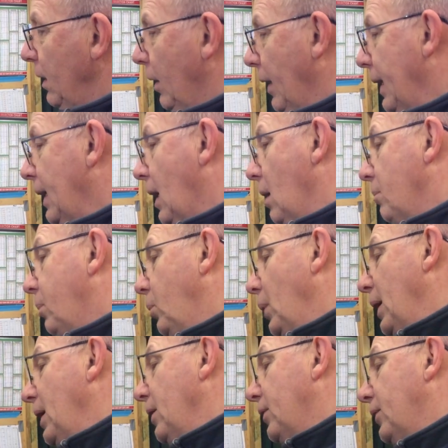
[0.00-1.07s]
line up
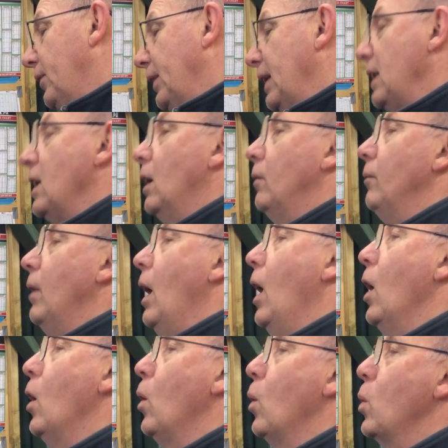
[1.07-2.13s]
with the
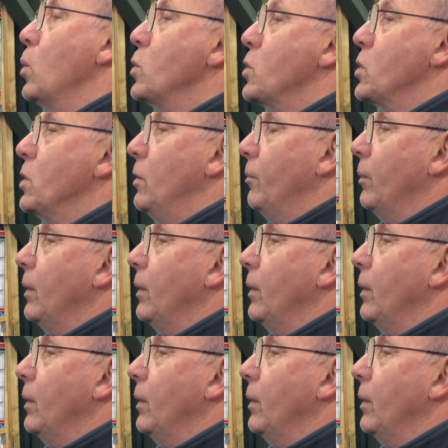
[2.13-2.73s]
holes